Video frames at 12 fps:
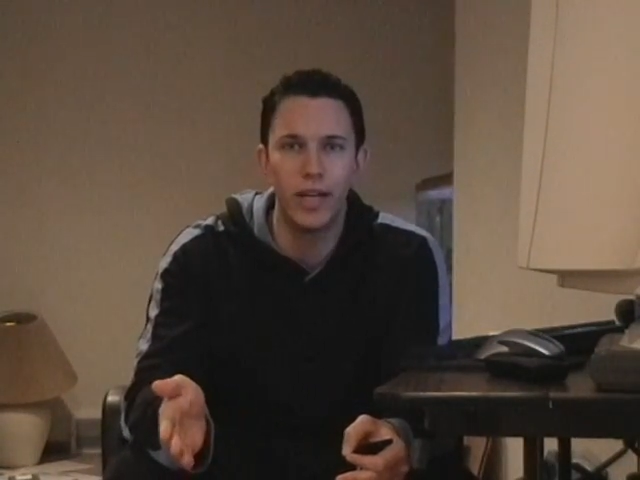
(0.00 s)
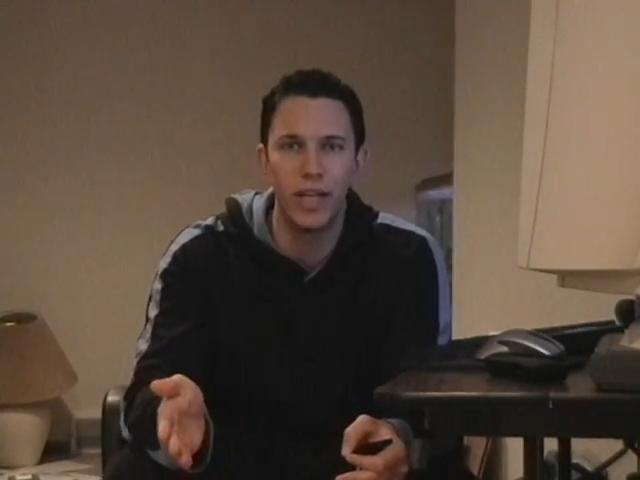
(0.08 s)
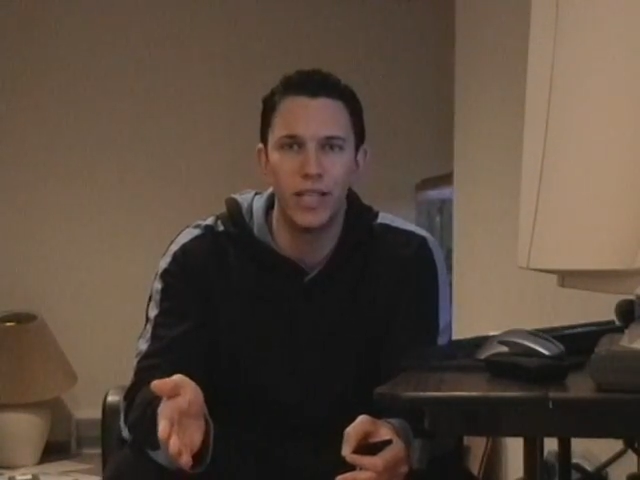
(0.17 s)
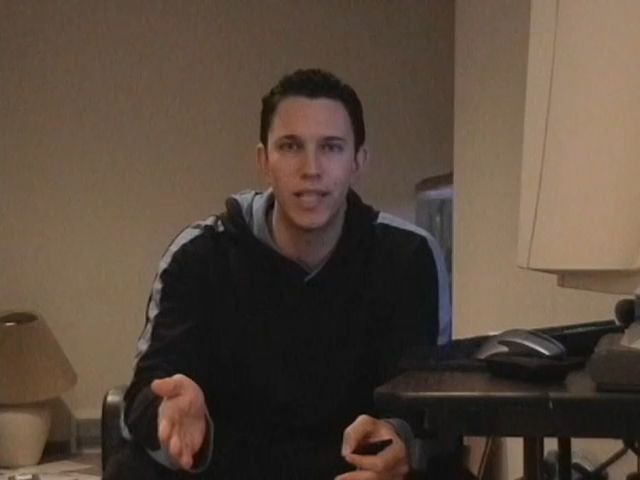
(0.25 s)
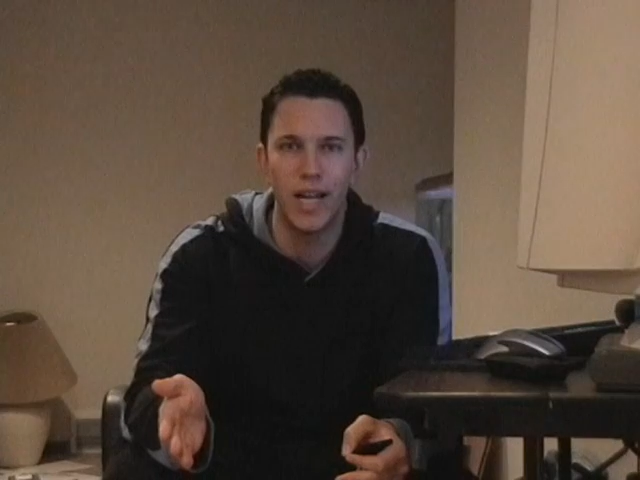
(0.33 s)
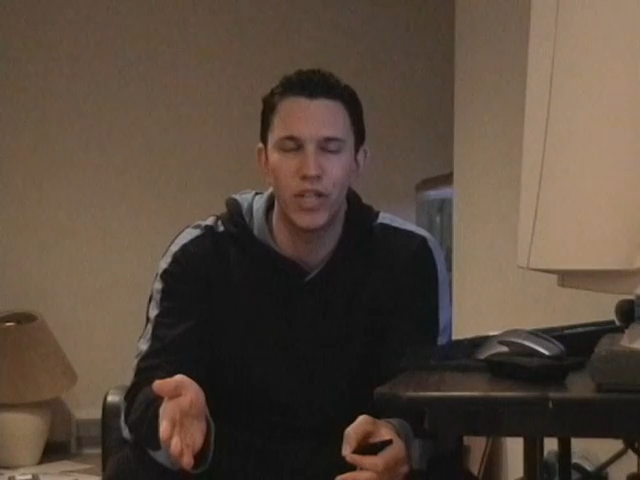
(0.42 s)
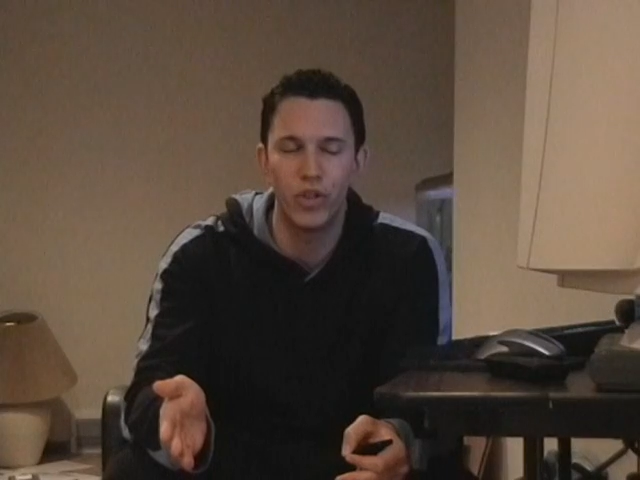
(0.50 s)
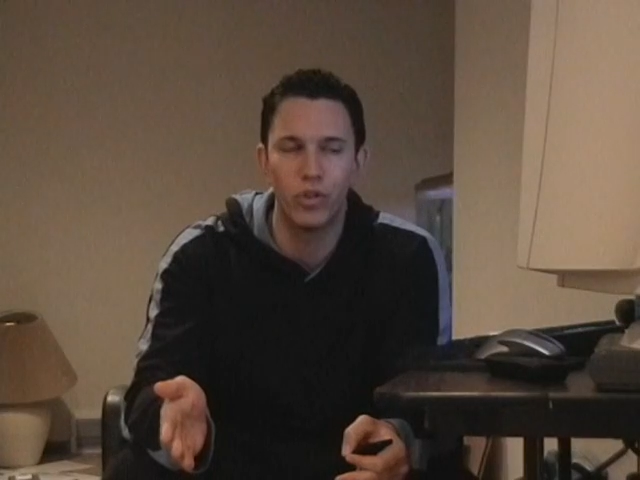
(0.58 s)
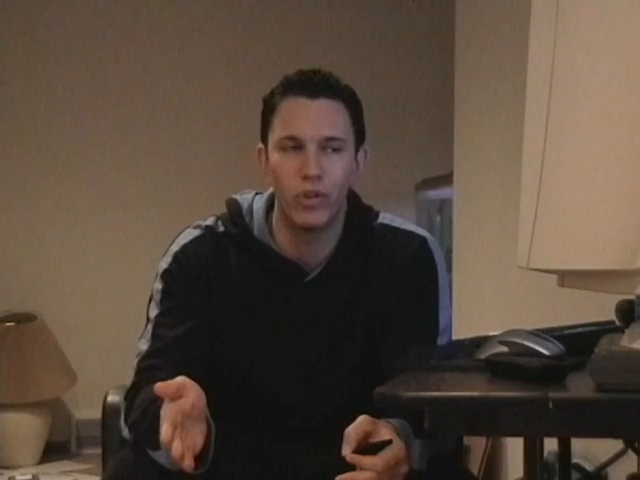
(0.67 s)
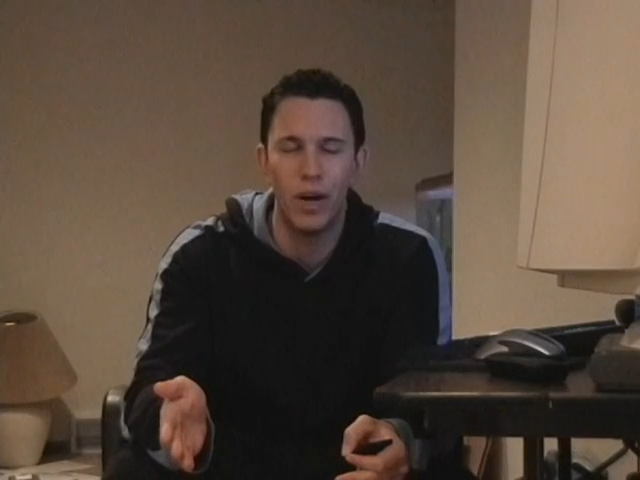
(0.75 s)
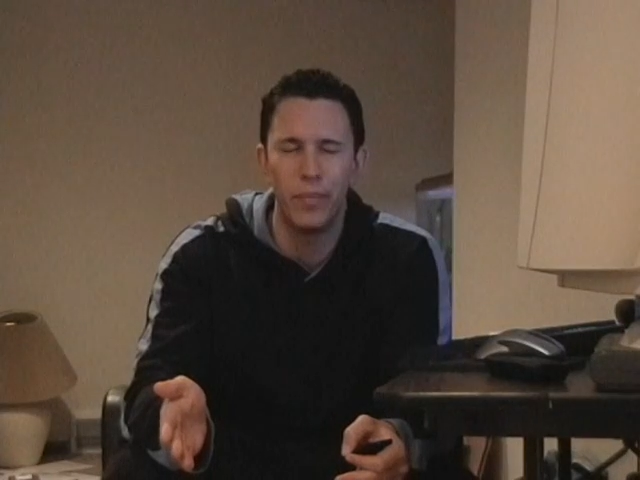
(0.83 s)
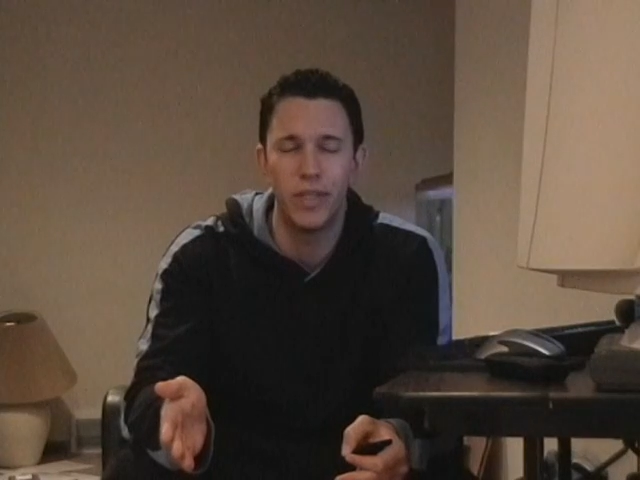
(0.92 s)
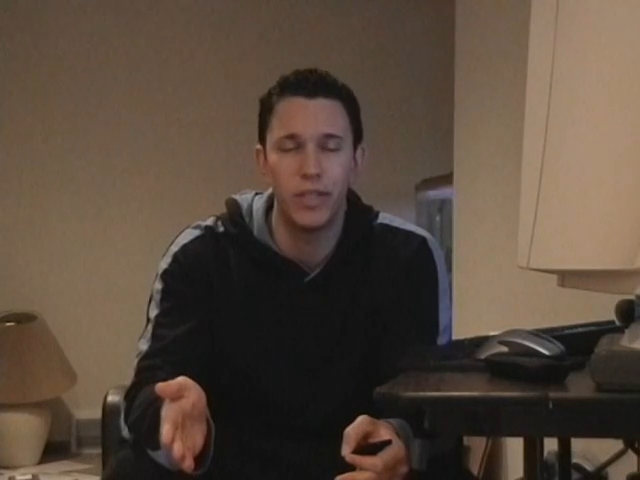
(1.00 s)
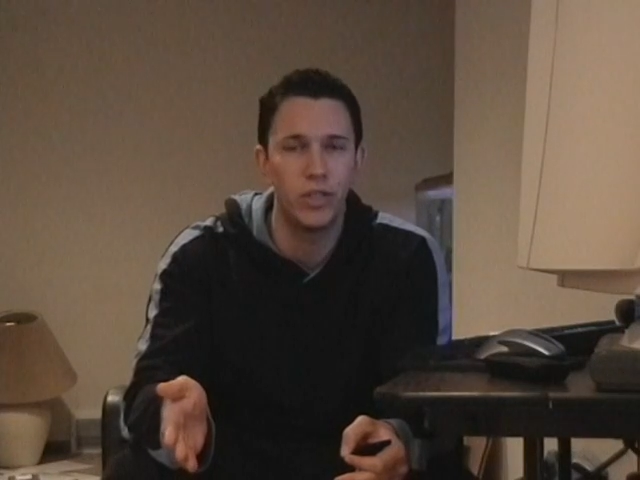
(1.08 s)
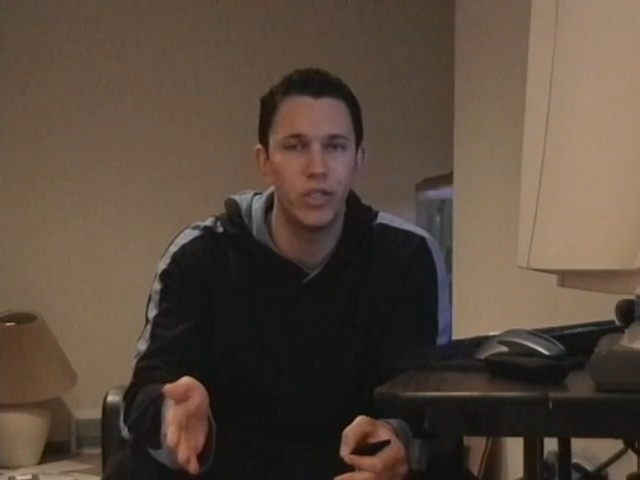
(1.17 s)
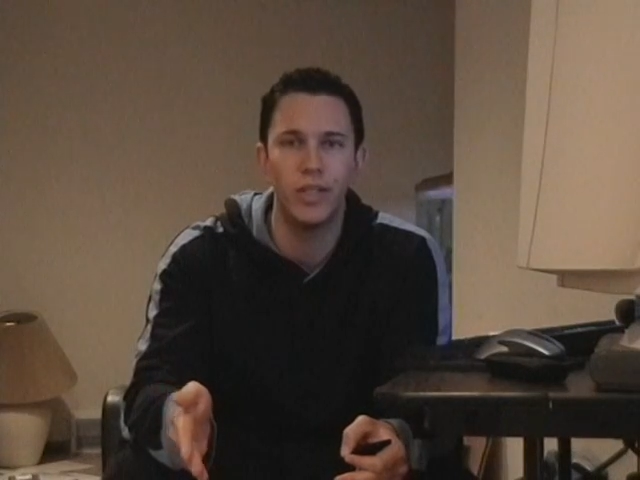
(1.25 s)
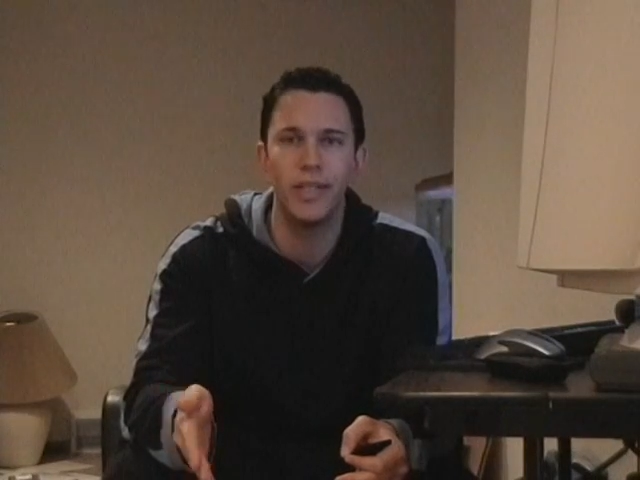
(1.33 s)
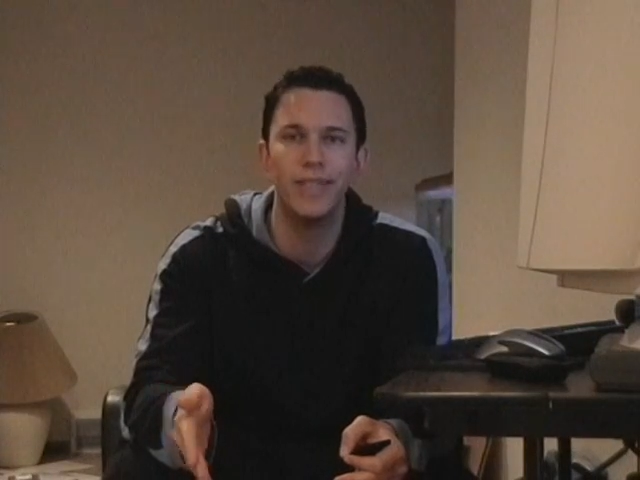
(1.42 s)
against national
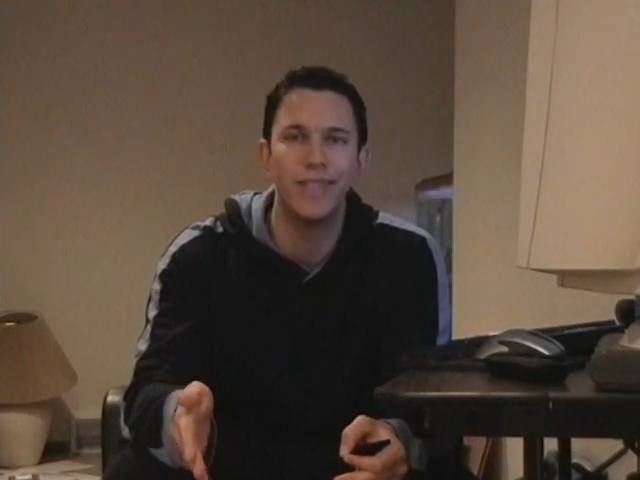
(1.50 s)
competition